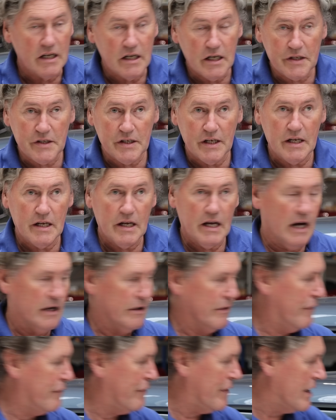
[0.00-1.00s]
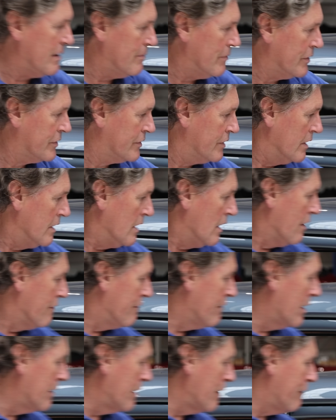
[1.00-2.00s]
Nutting had a
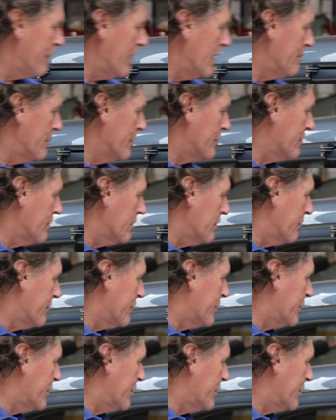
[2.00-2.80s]
very famous sort of